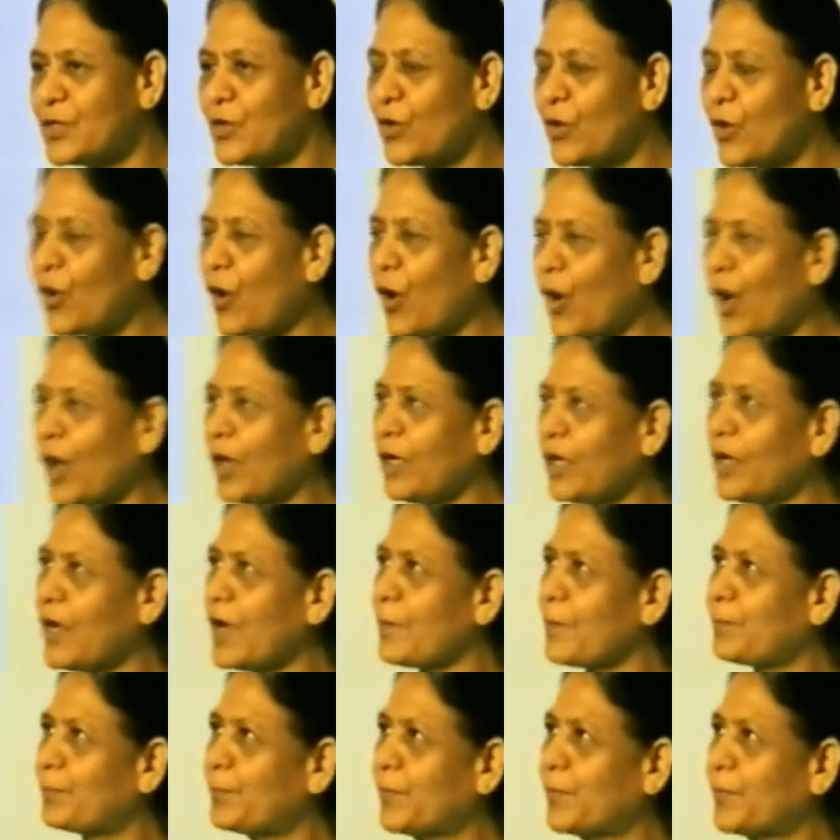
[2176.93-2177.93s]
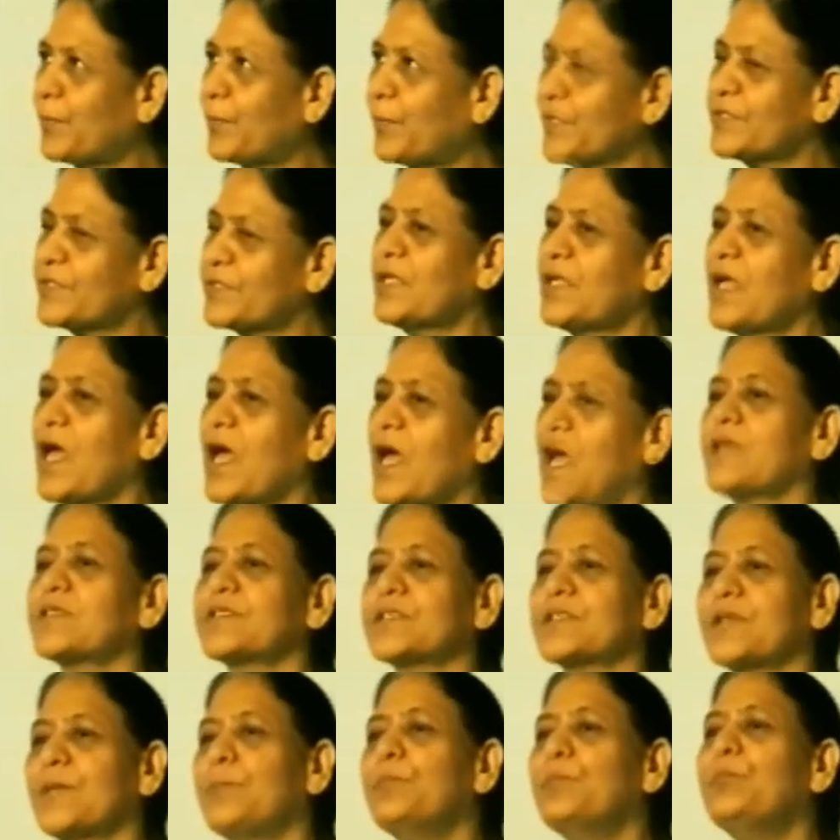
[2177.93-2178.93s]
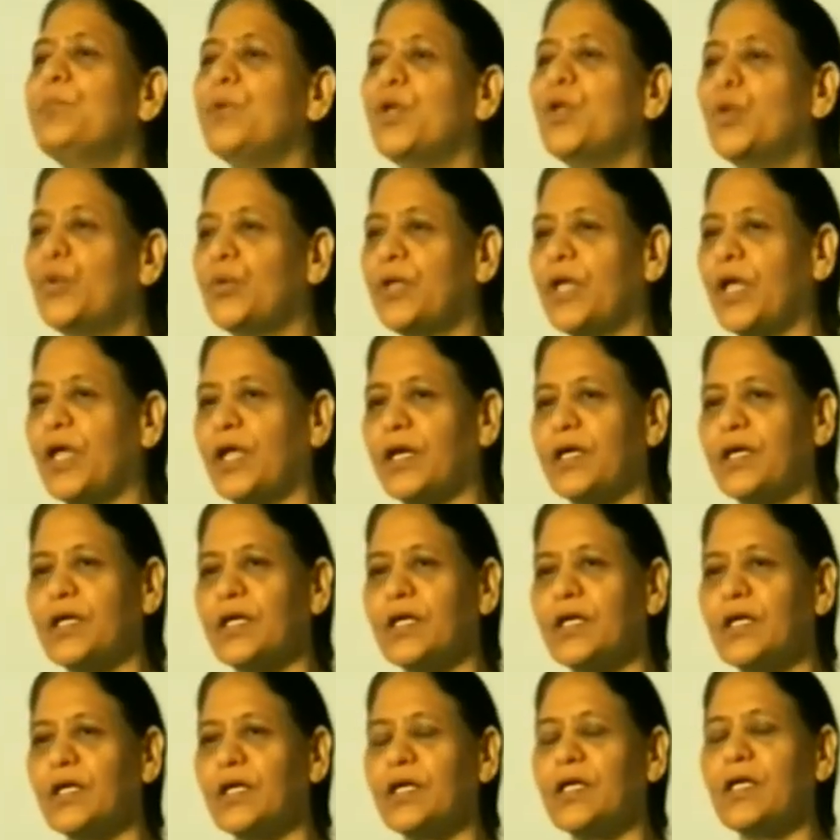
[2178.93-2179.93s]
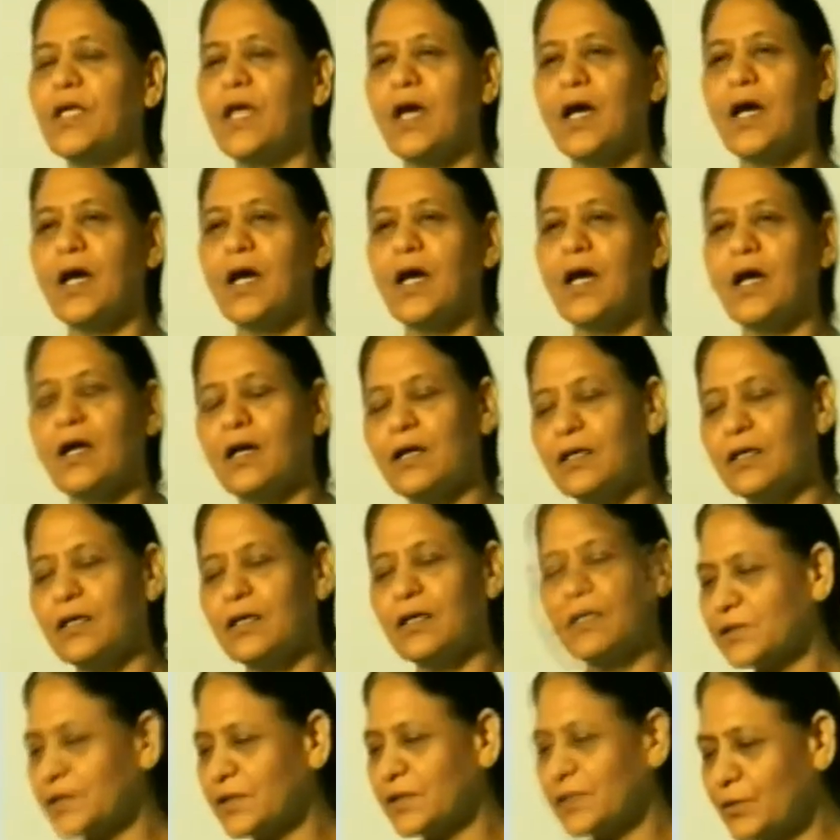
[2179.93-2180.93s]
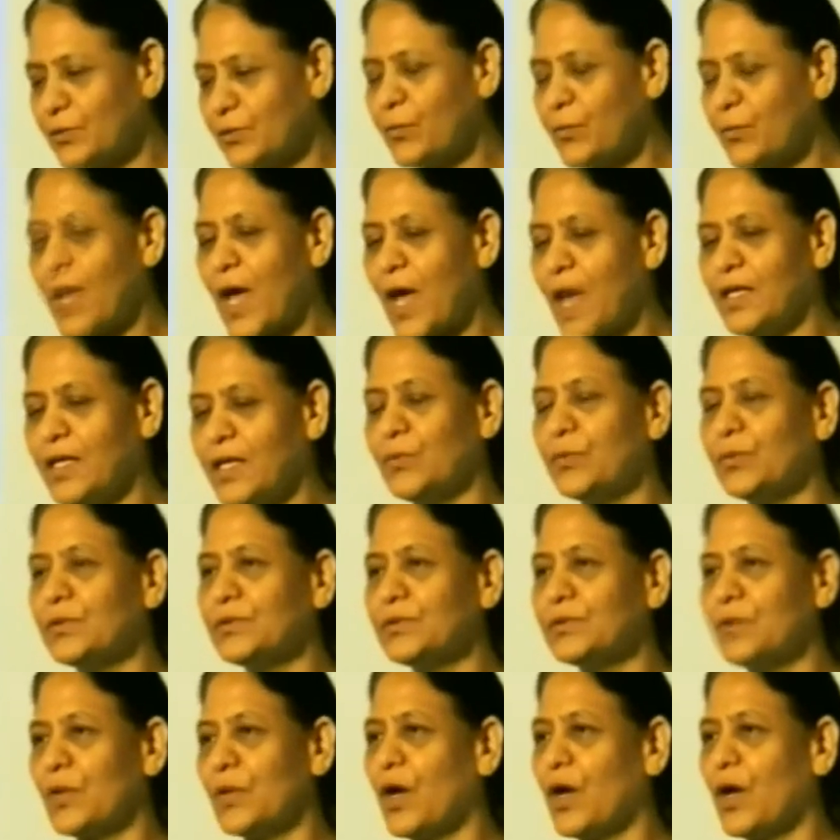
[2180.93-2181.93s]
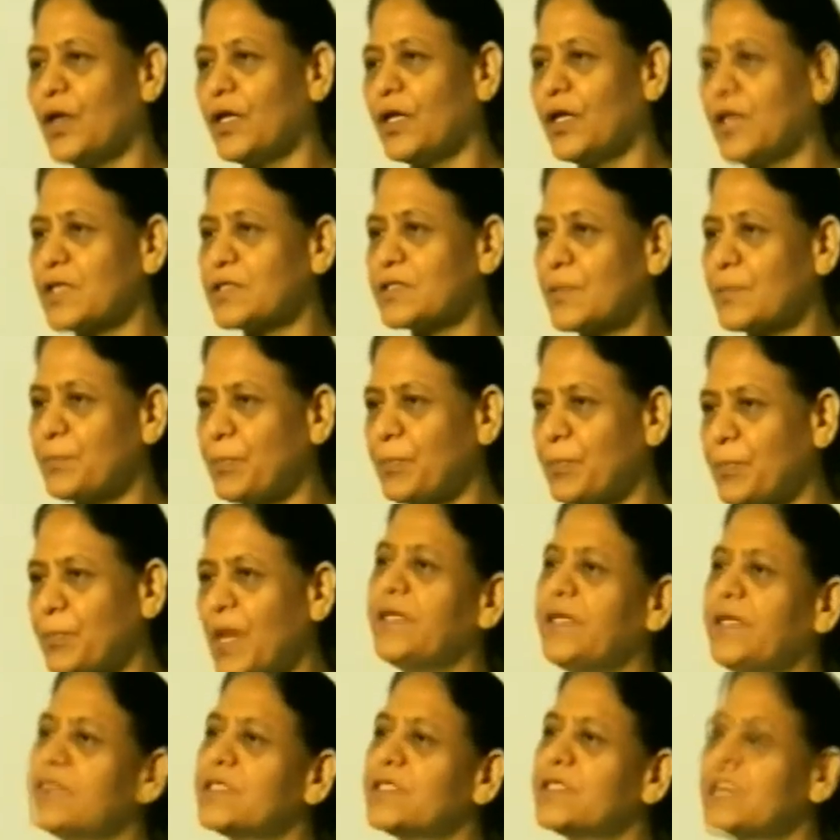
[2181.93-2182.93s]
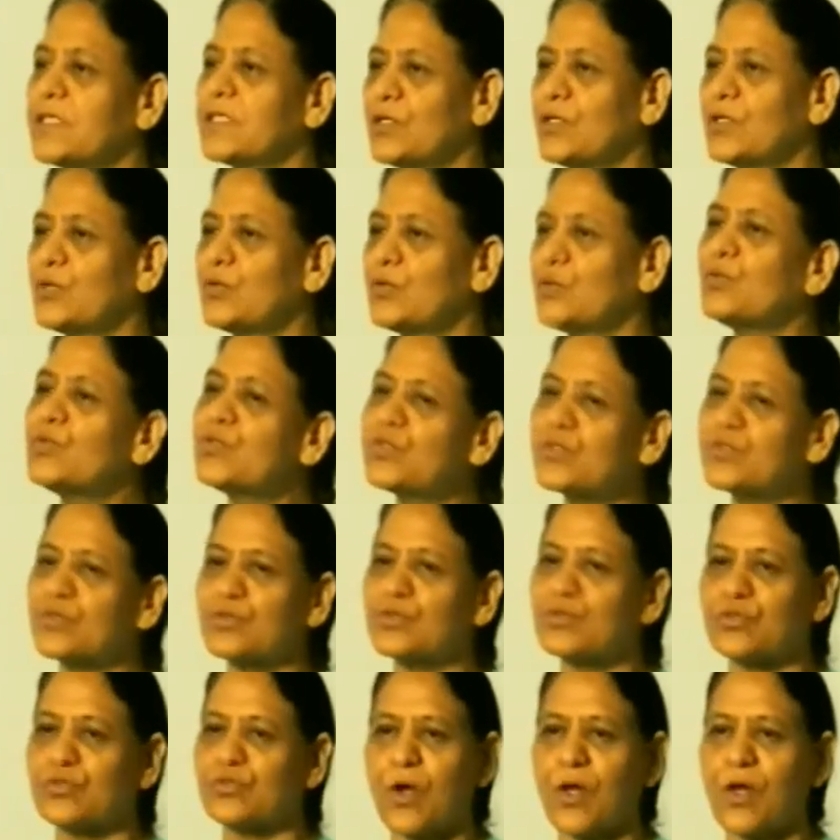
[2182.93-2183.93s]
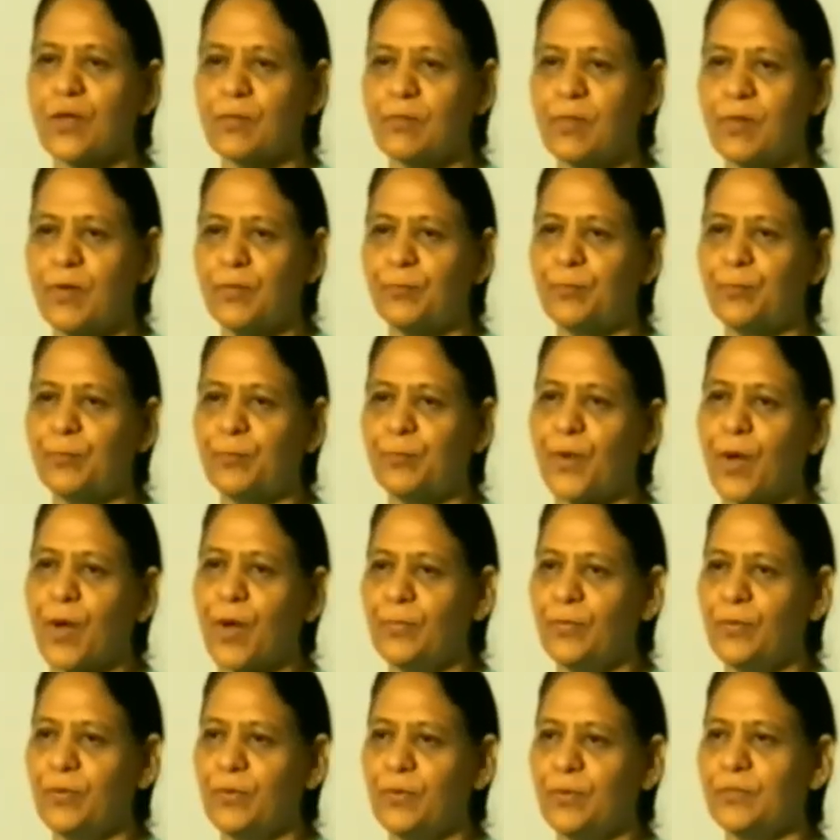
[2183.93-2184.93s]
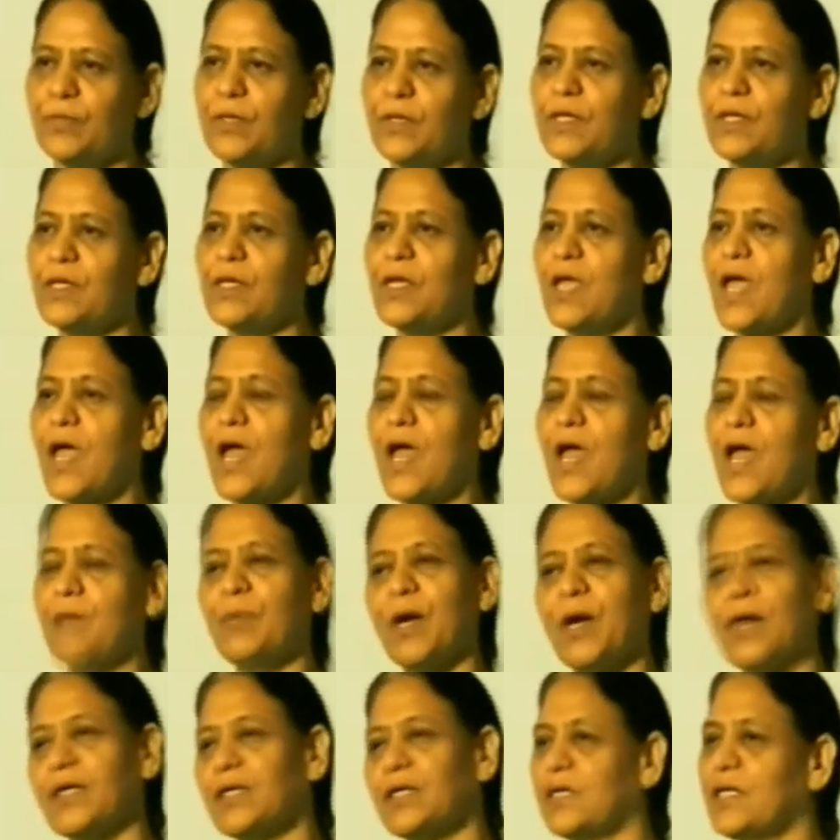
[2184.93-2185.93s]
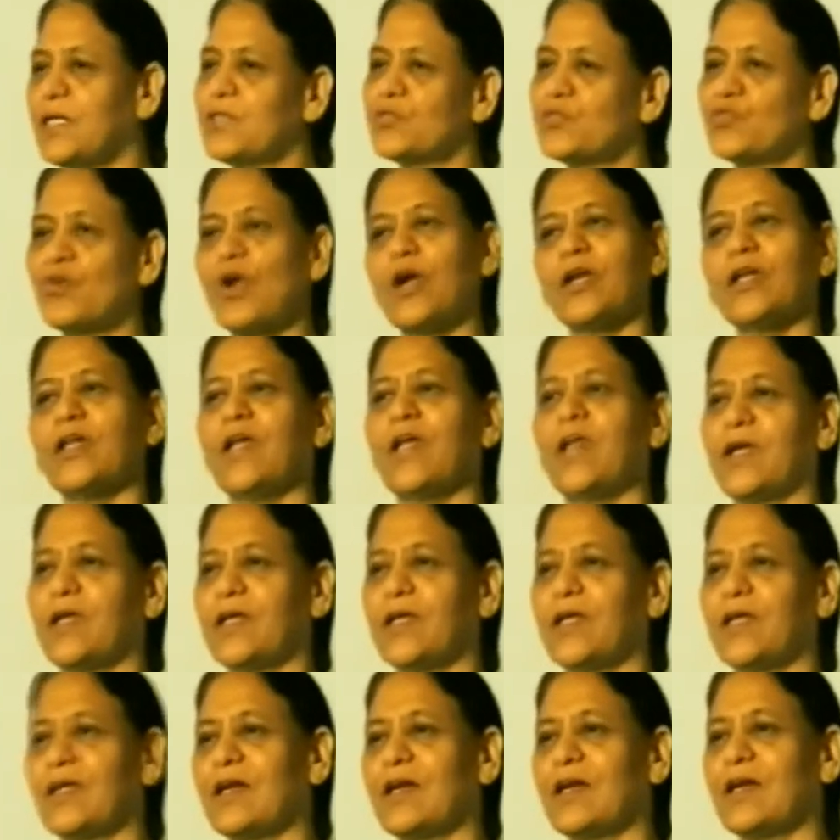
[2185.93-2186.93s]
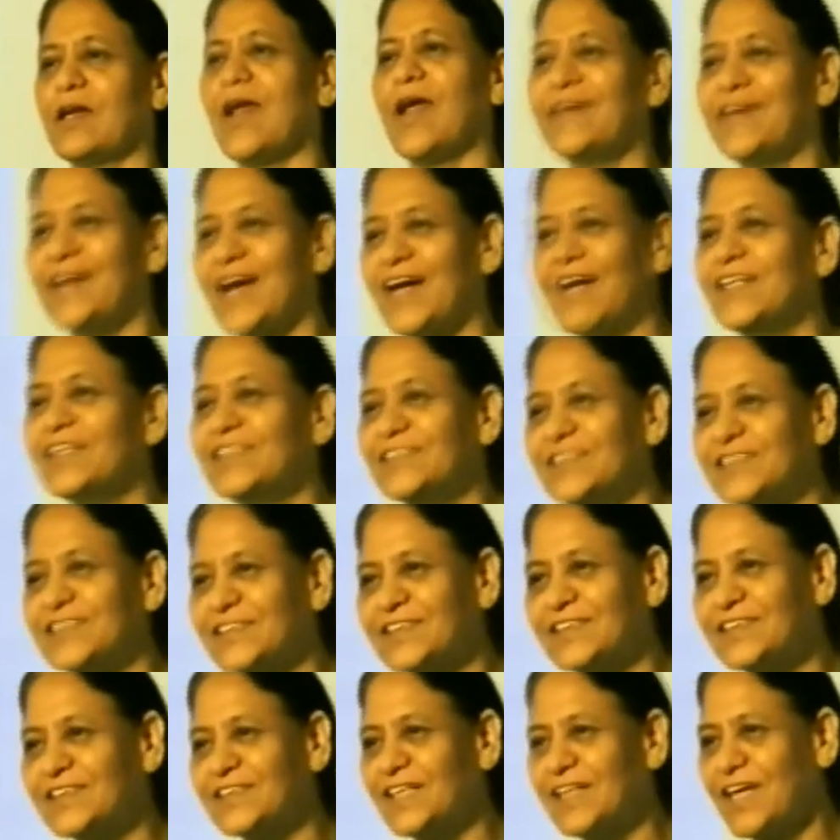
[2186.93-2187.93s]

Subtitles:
Or a person has computed a certain values, or he has applied certain rules to solve a problem, and but he's not getting the right answer.